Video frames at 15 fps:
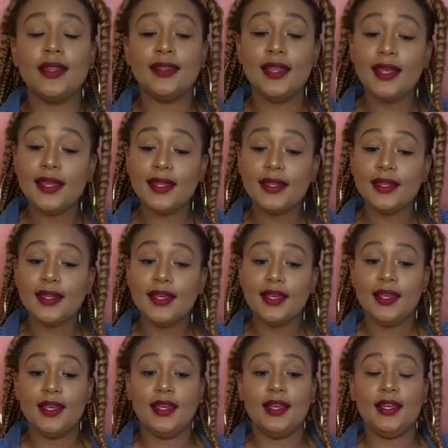then
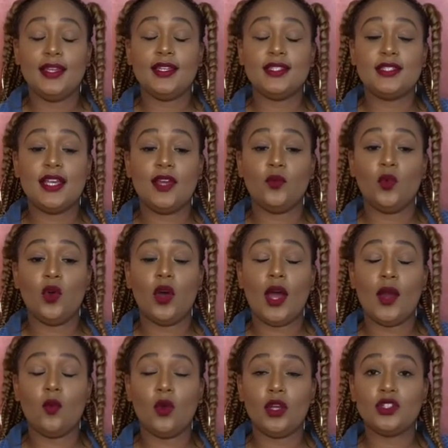he said, well,
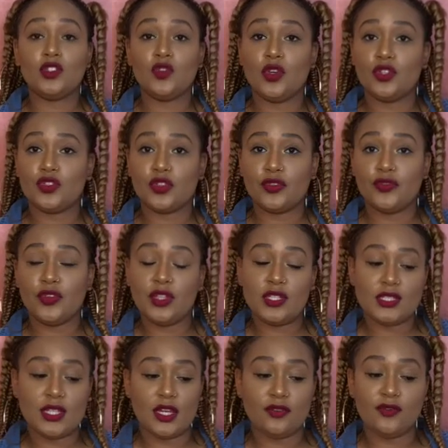I want 200
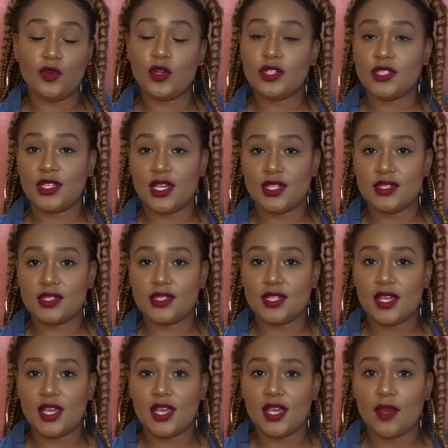Philistine foreskins
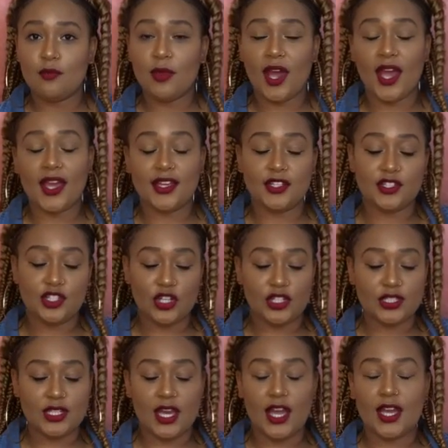by a certain
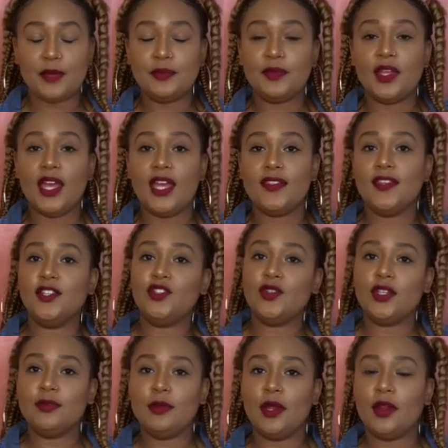time, and then you
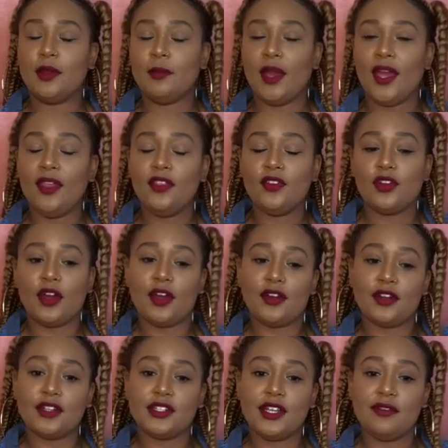can marry my other daughter.
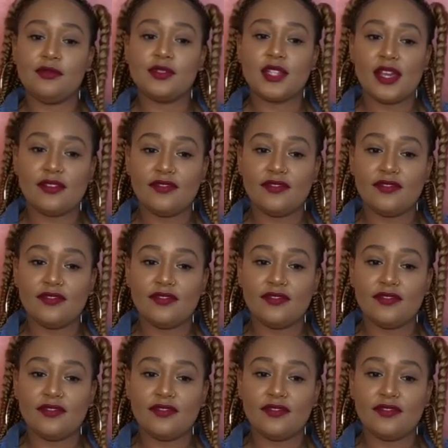And David was like,